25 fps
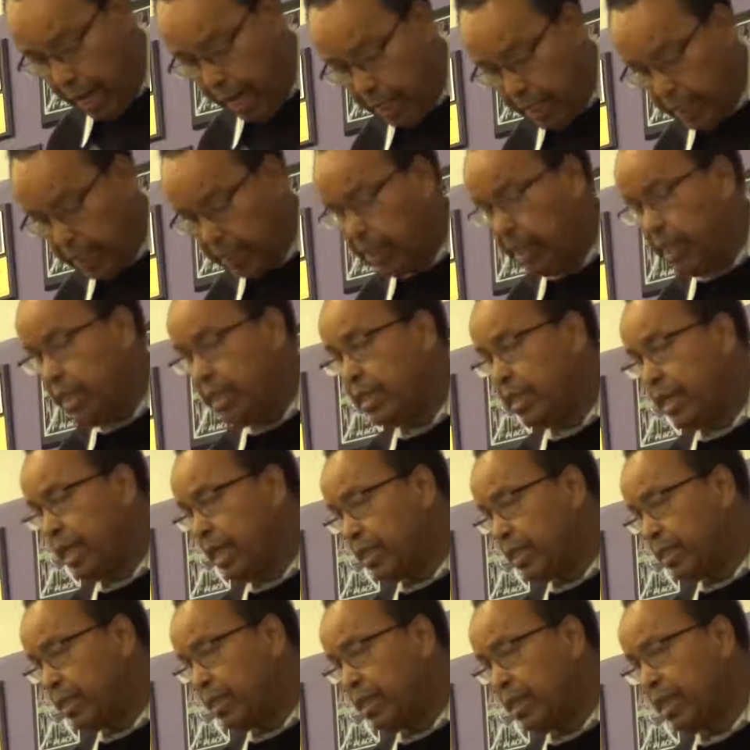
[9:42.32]
It is
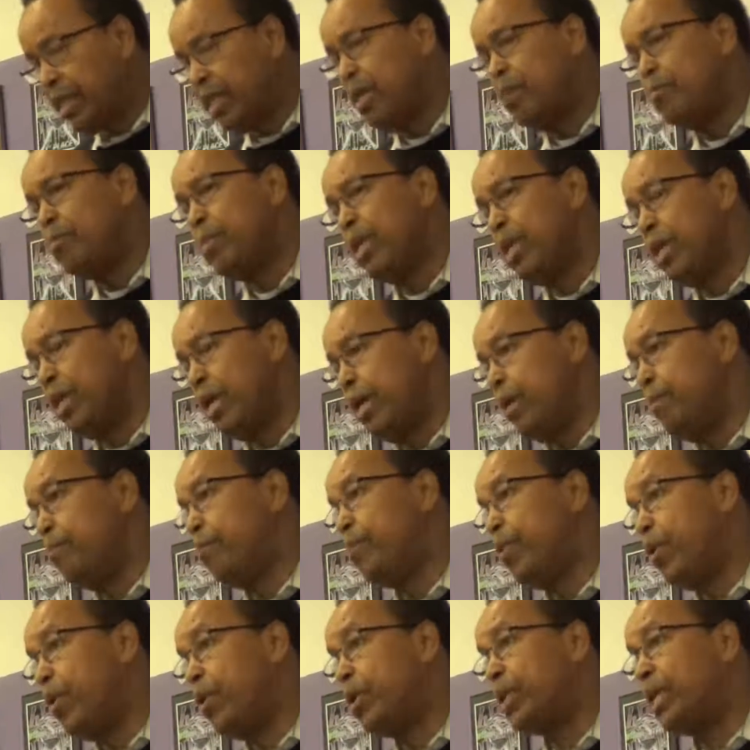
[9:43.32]
extremely
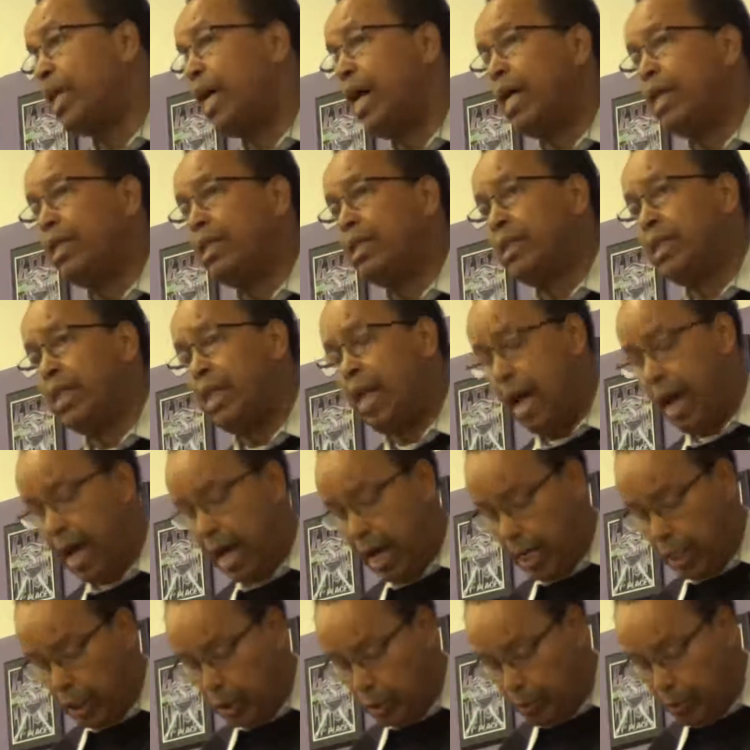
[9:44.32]
important,
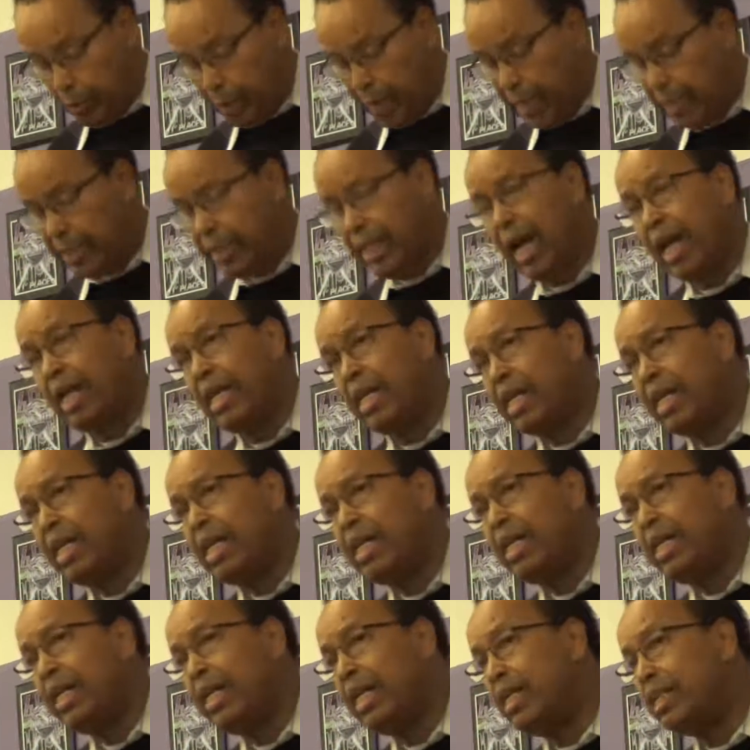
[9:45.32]
especially
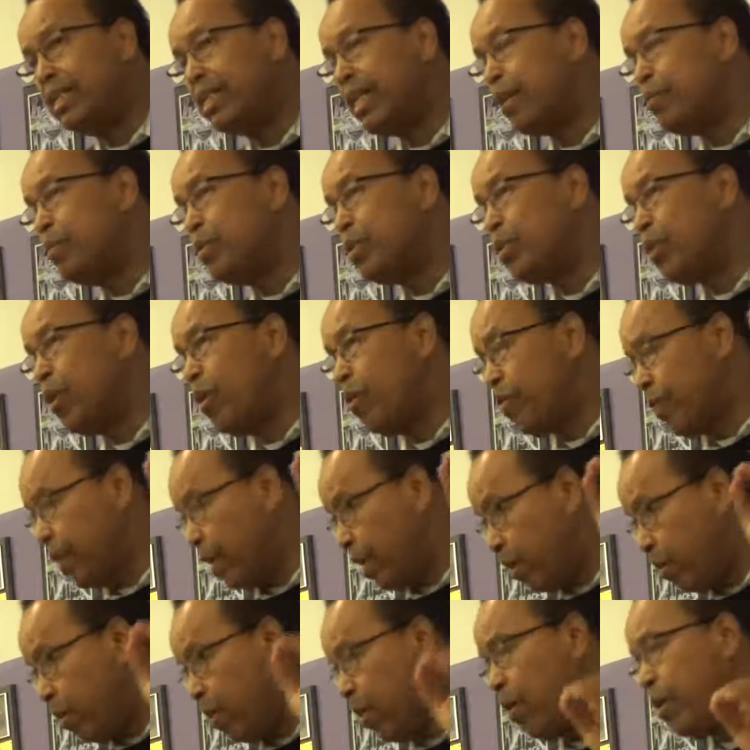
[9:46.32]
really in terms of
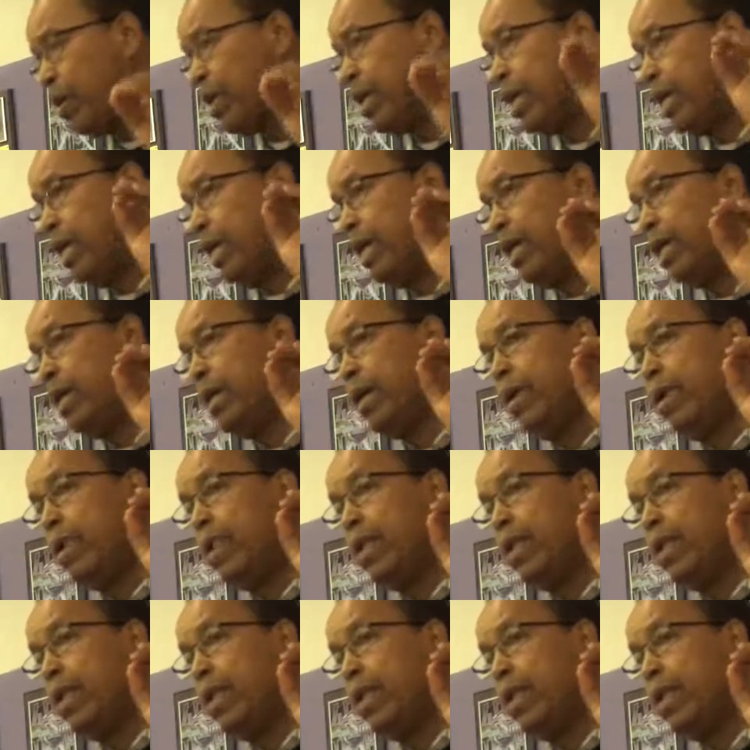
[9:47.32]
recording